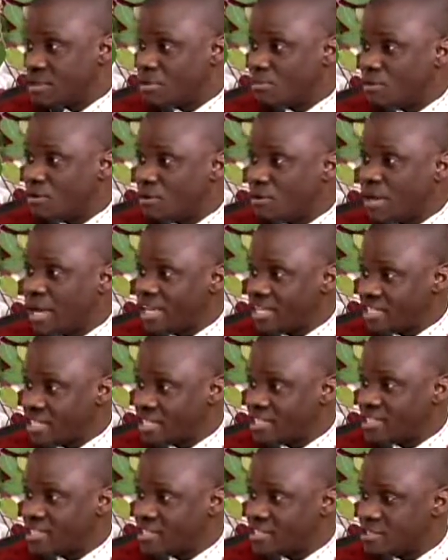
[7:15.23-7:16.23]
more
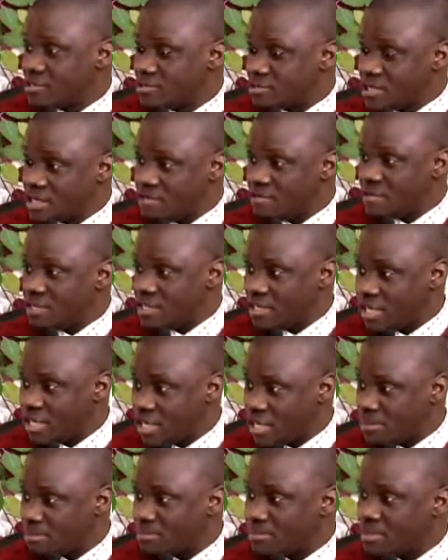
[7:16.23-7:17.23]
identity, to give a
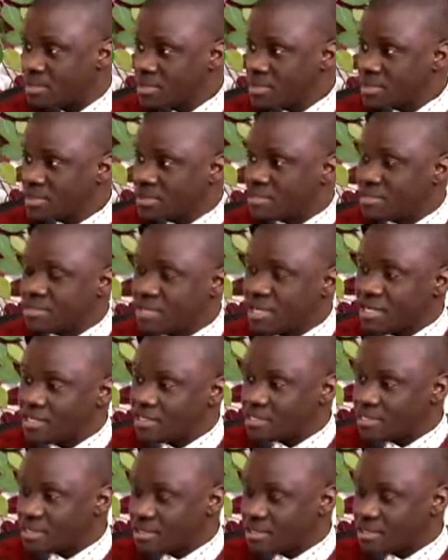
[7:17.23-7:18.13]
name that